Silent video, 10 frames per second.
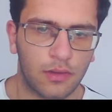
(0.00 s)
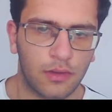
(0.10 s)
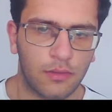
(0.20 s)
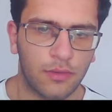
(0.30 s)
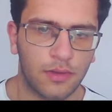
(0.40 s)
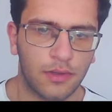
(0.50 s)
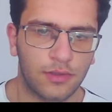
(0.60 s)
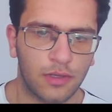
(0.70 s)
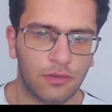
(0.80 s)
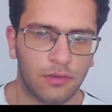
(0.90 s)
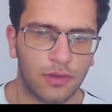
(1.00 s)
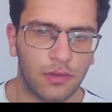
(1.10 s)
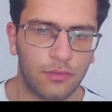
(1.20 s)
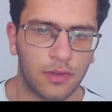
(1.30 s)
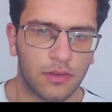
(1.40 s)
Let's with a check,
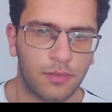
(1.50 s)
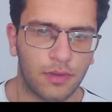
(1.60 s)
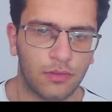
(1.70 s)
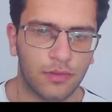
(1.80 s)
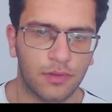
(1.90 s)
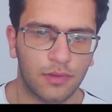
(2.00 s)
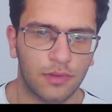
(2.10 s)
okay? What about